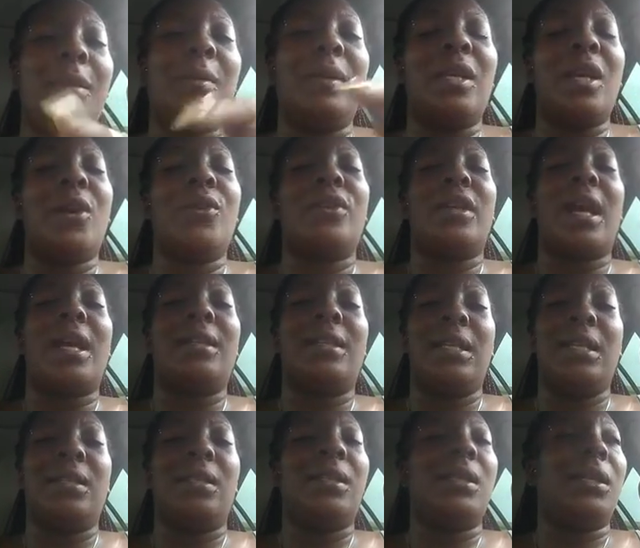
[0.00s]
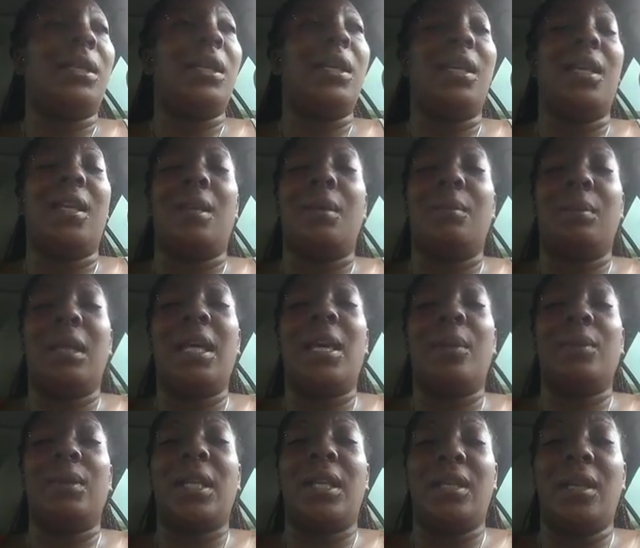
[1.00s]
me know that I did see the kid playing
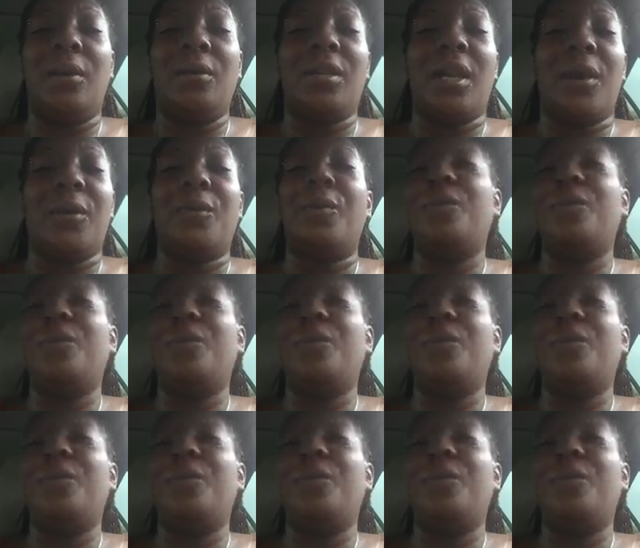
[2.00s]
with that yo-yo.